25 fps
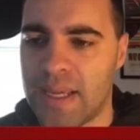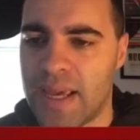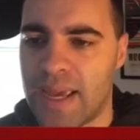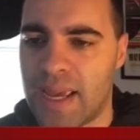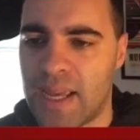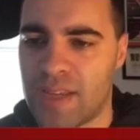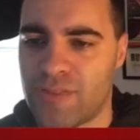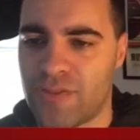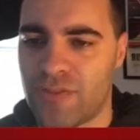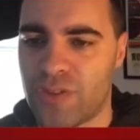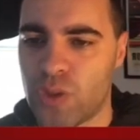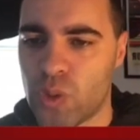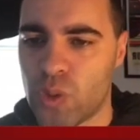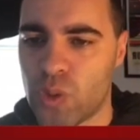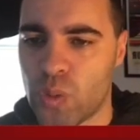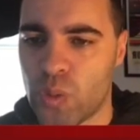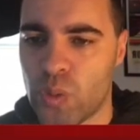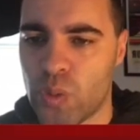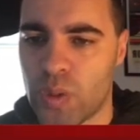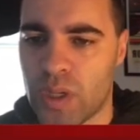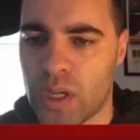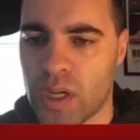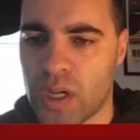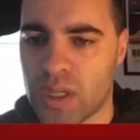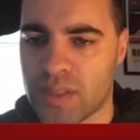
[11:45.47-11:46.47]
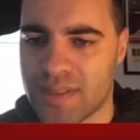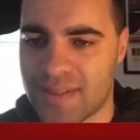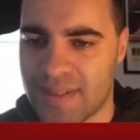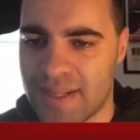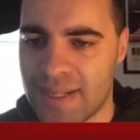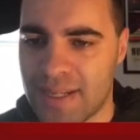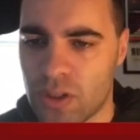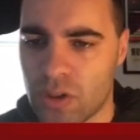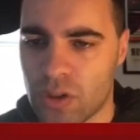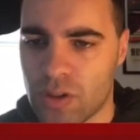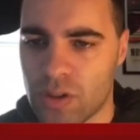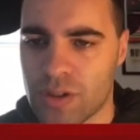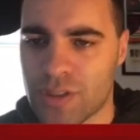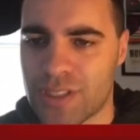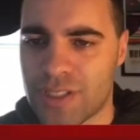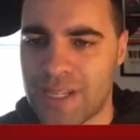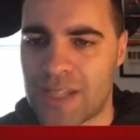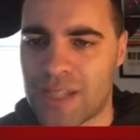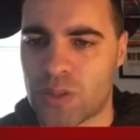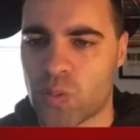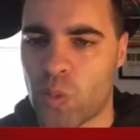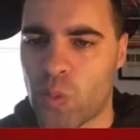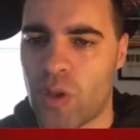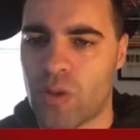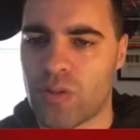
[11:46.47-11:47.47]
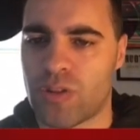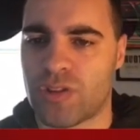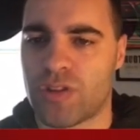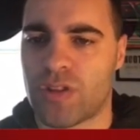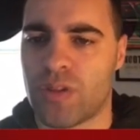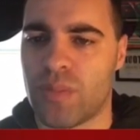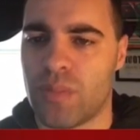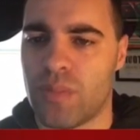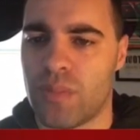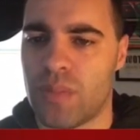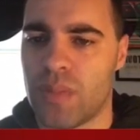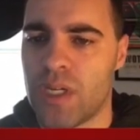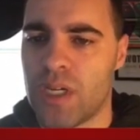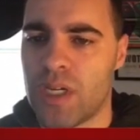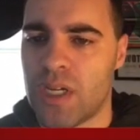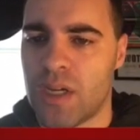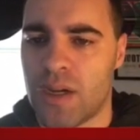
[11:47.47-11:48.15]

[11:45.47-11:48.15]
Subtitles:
a few cyclers as well as some